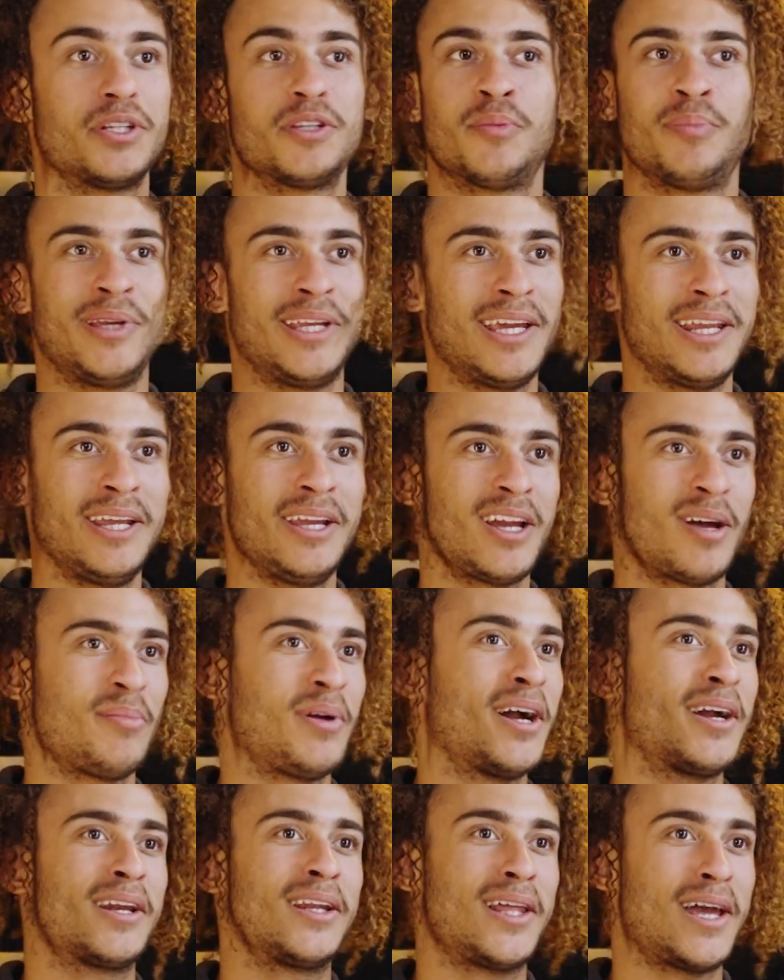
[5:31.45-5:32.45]
In the beginning, I'm
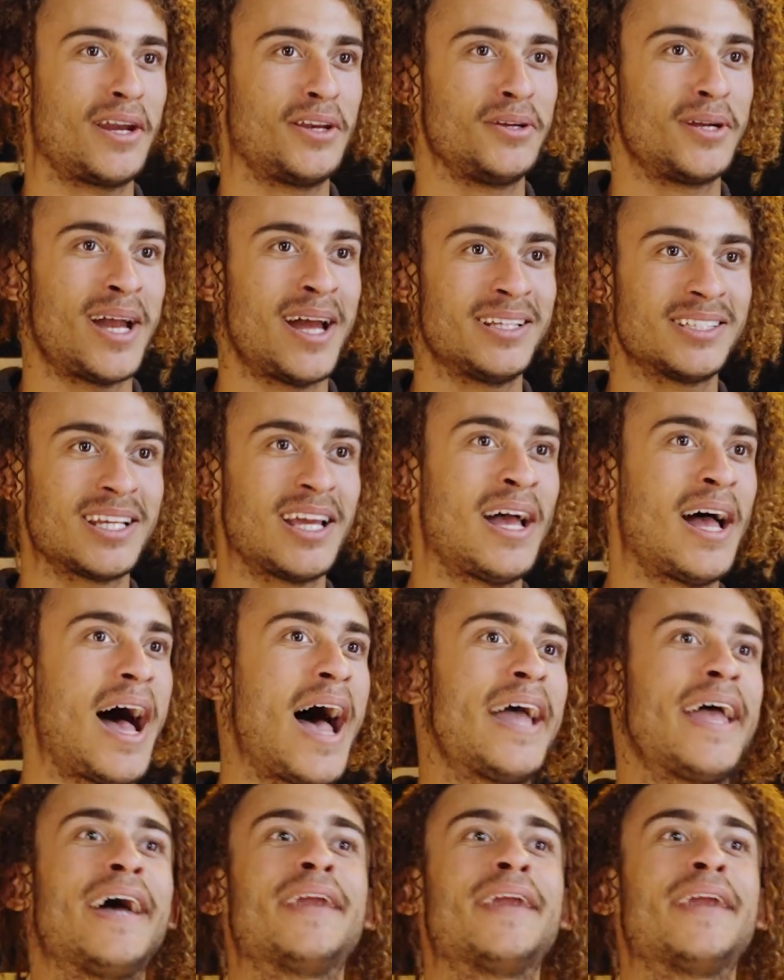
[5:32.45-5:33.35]
not going to lie to you guys, I